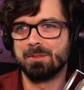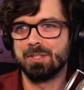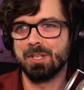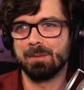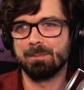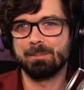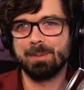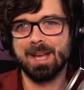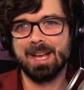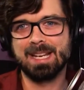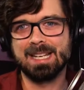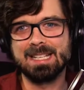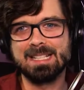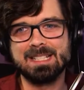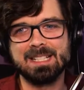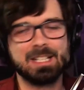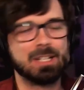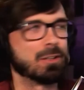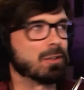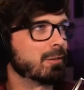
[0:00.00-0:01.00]
jump back
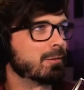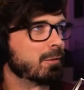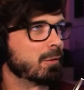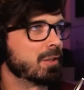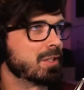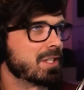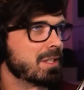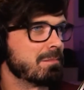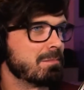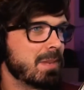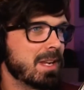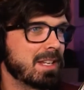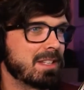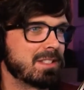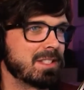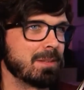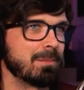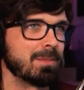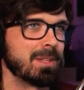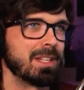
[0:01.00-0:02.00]
into HeroForge and make
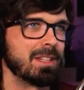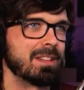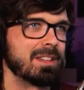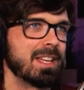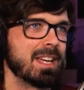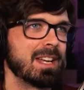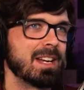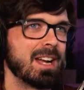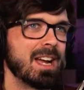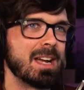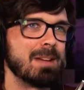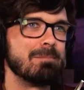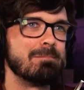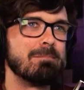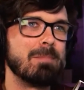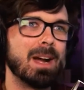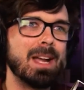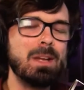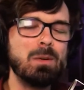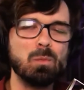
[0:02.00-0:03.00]
something that I
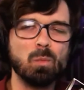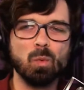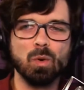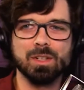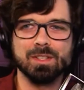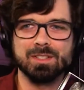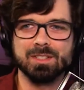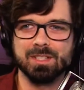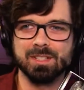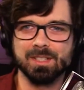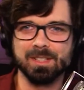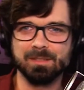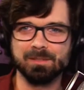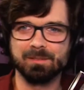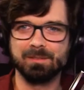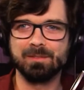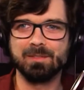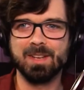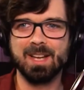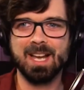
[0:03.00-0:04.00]
might want to
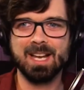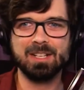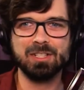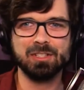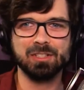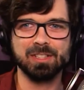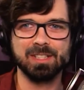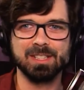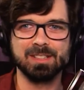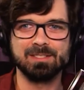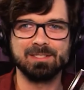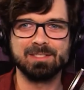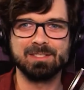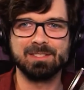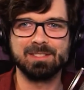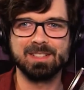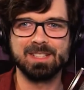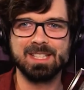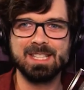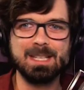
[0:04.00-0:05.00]
actually
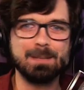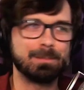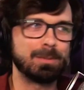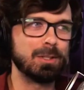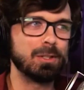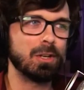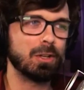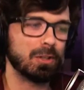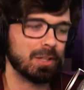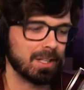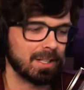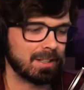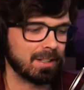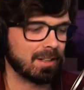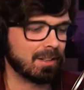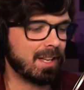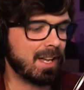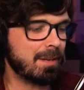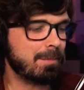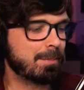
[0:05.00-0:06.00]
keep. You know, like
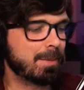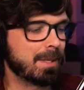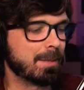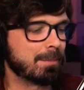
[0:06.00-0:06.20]
a lot of